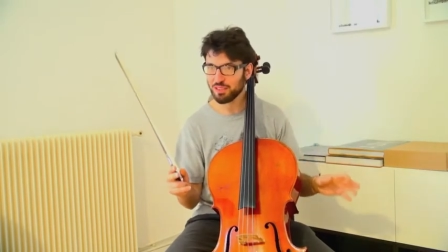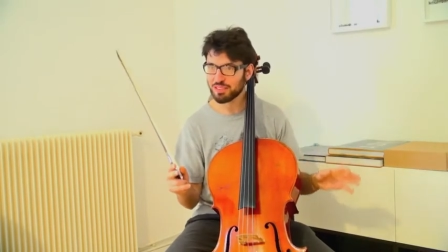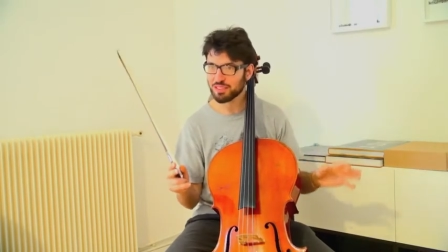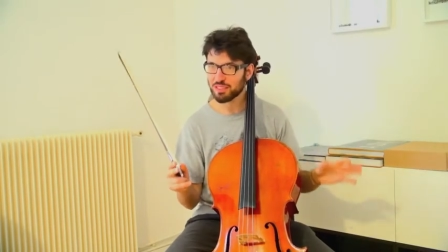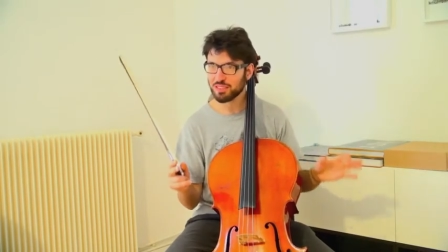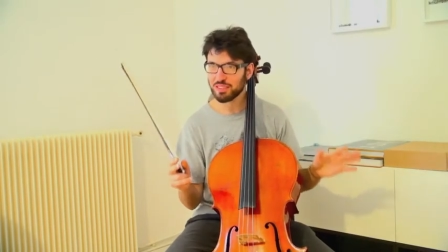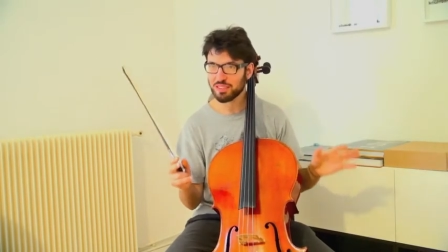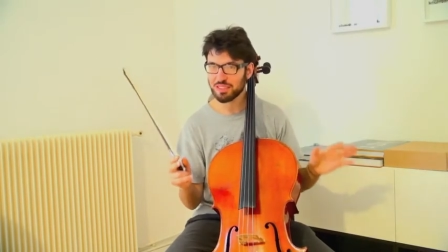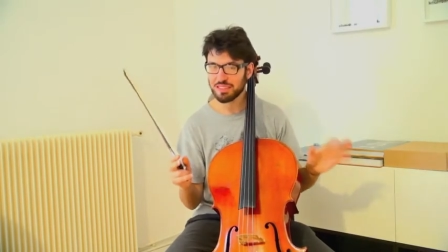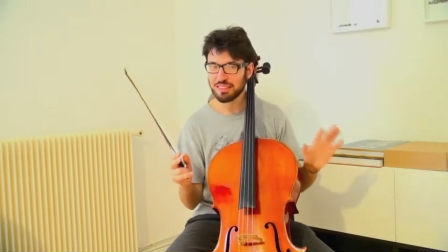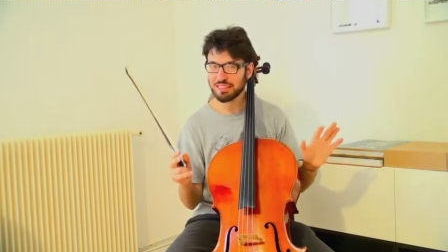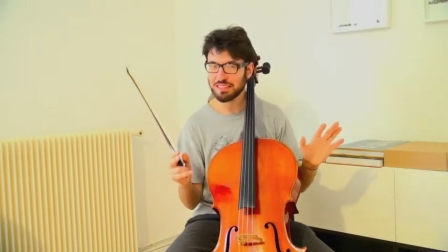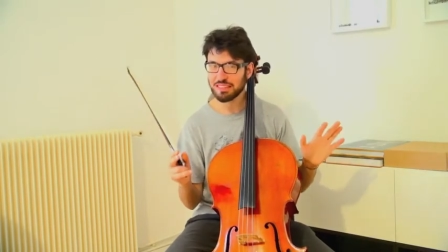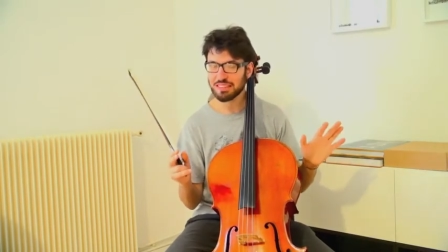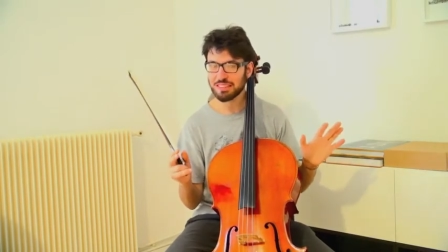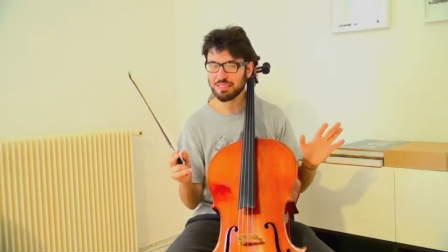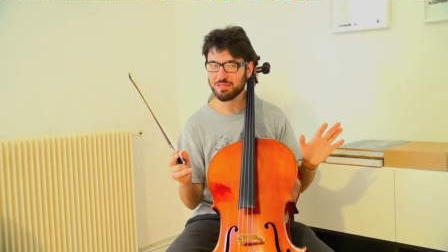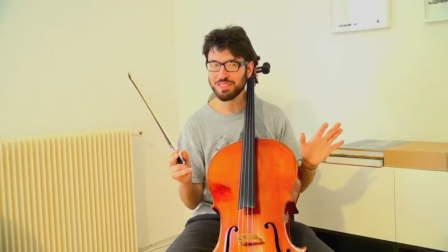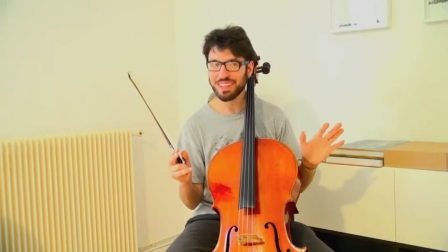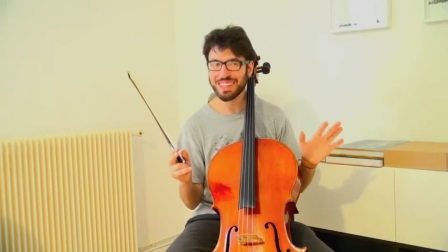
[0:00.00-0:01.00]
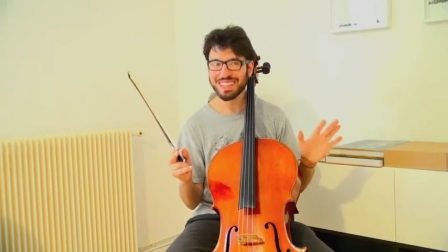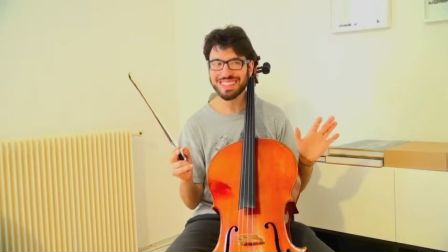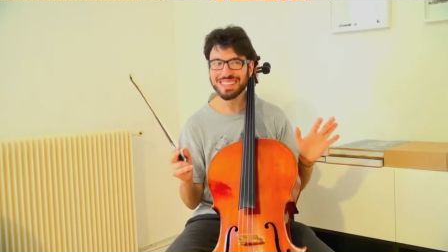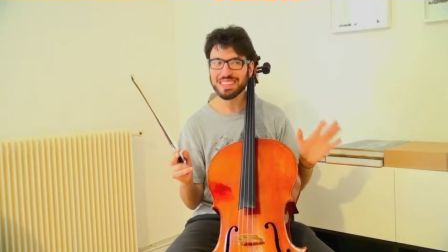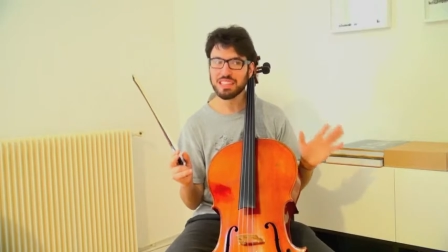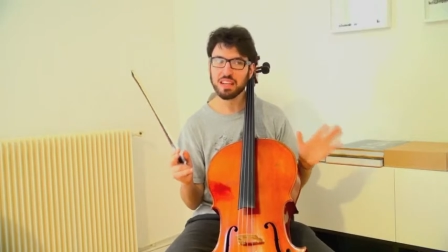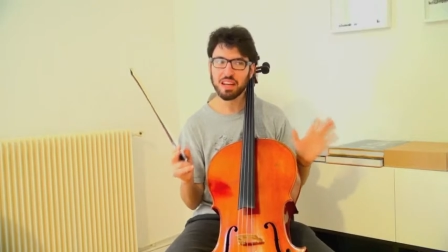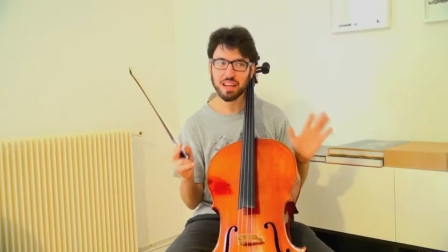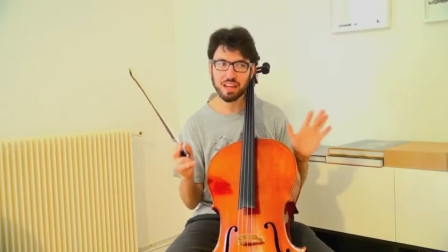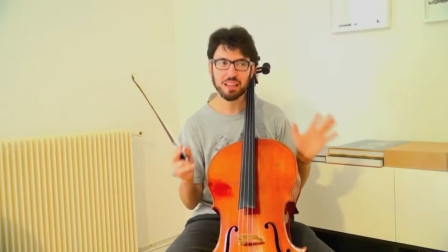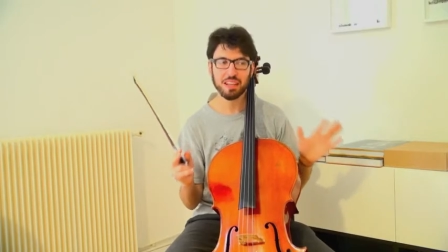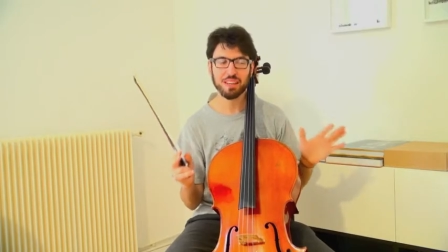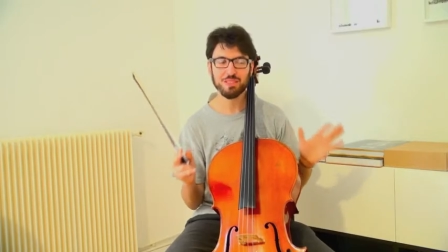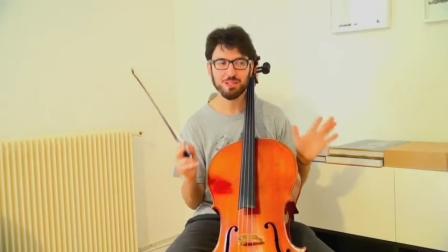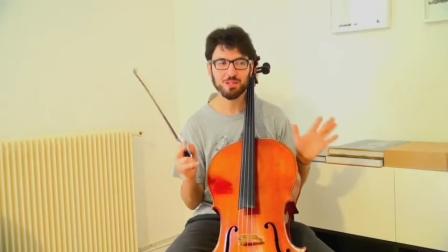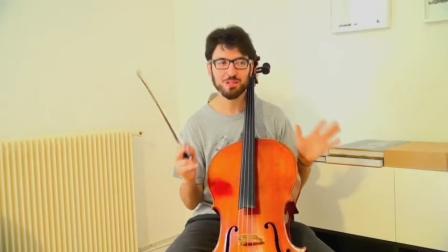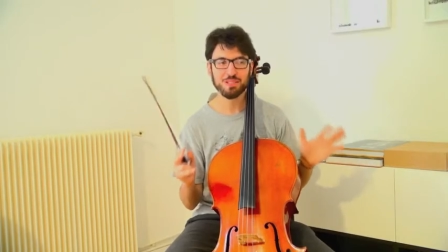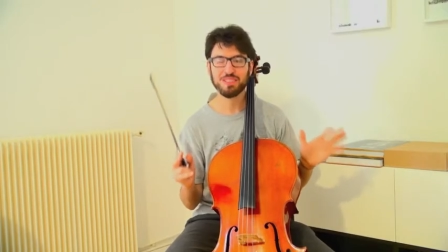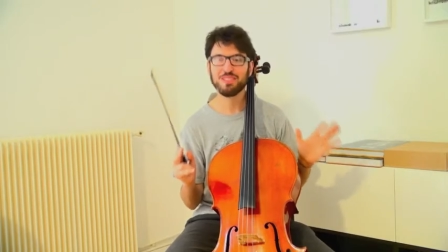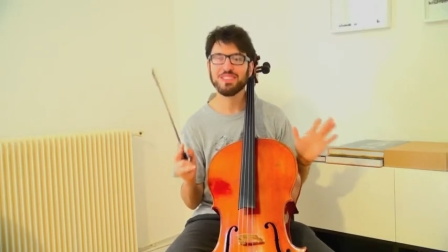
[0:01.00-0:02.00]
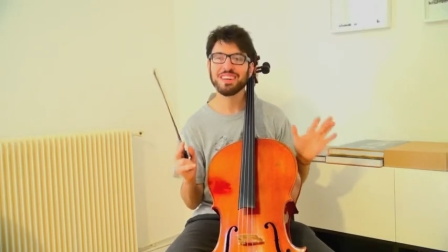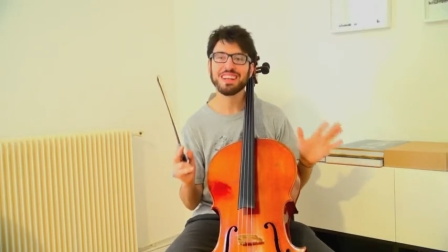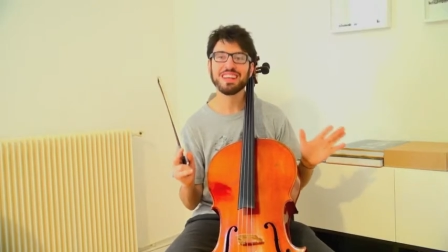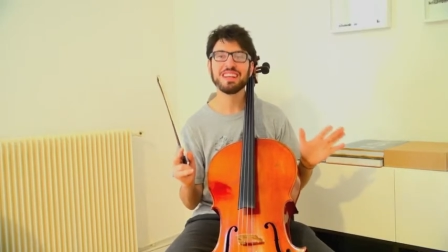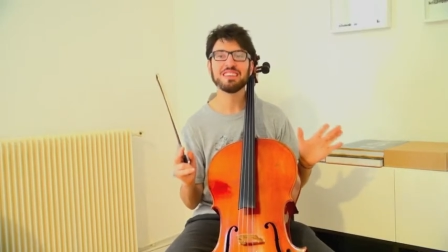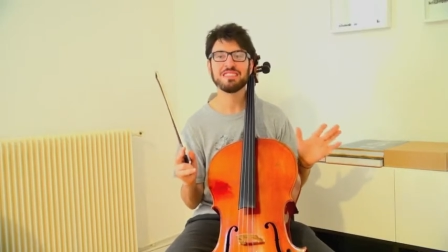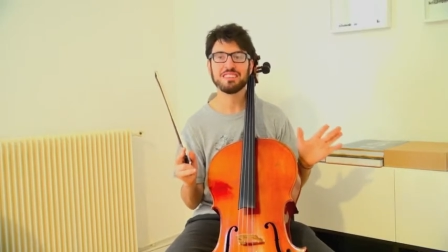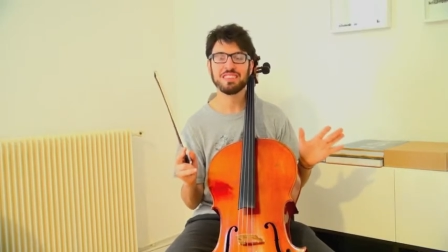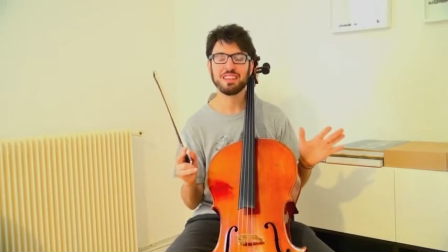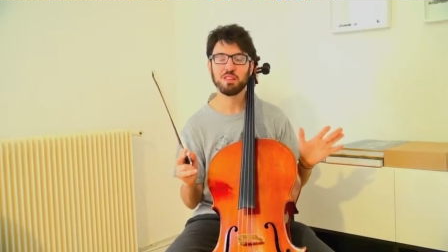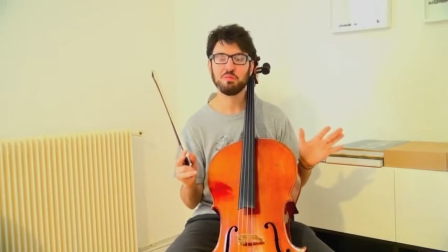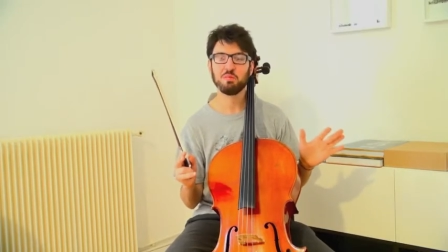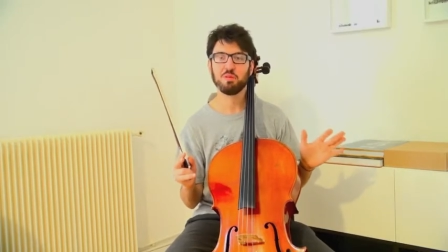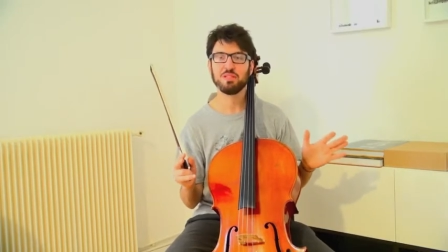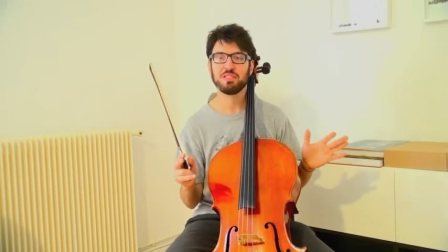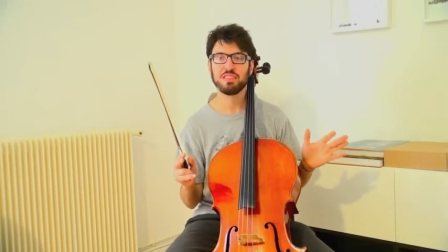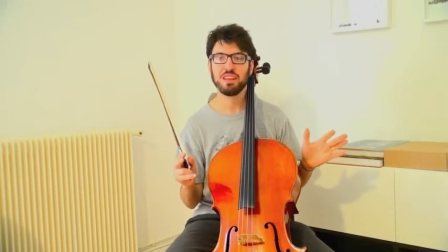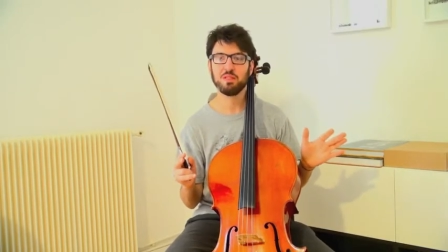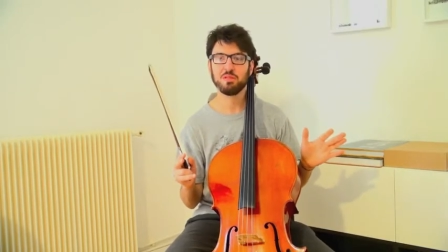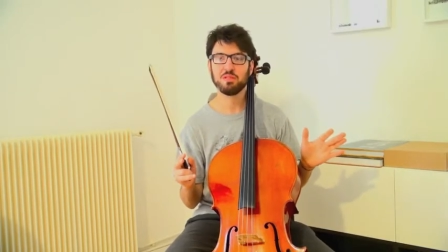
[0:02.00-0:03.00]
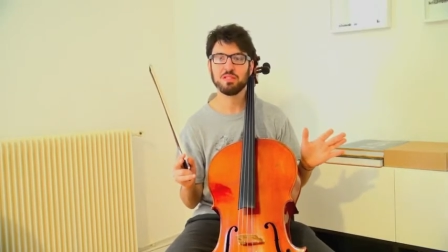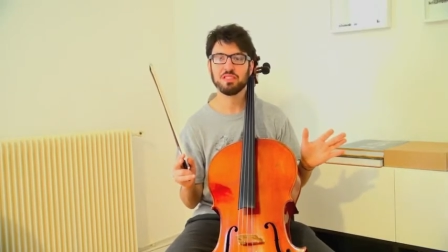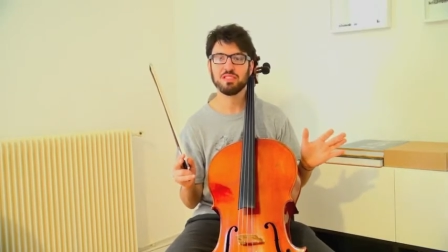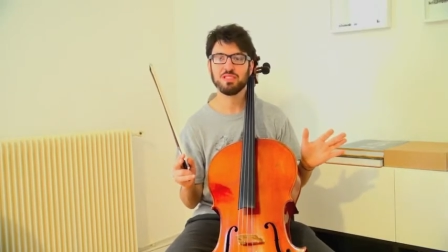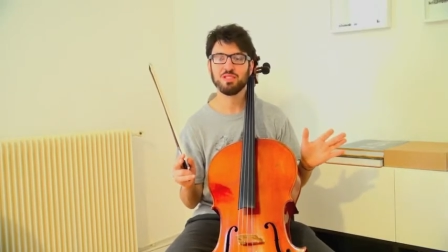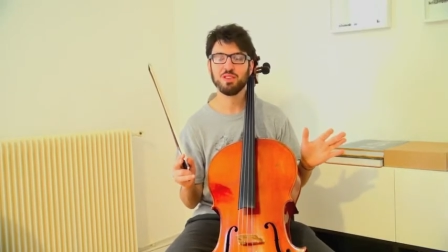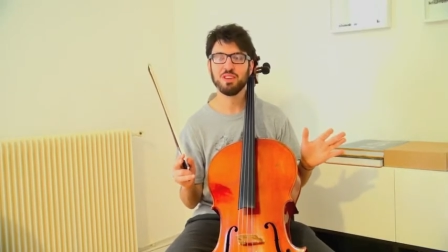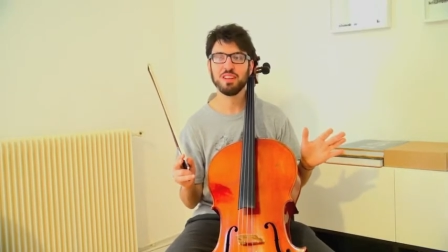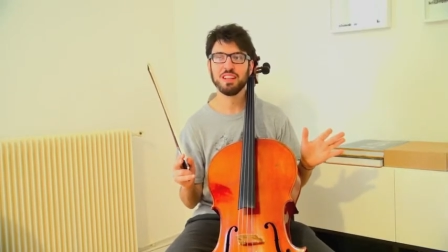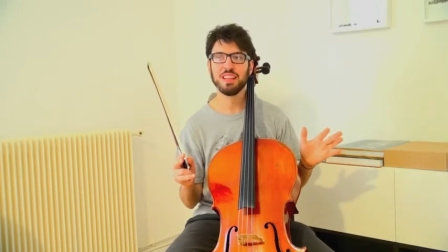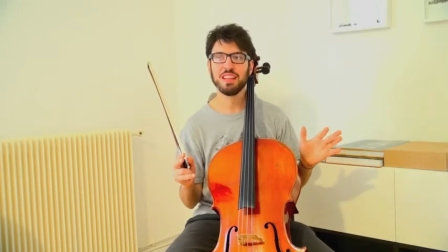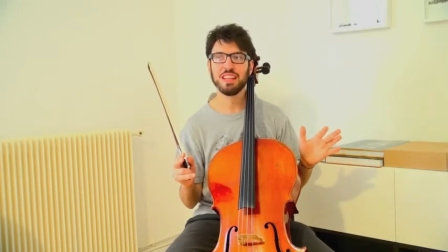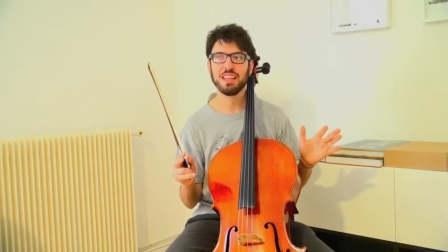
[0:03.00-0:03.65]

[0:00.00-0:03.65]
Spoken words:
So this is very, I have to say, very unstable sounds. So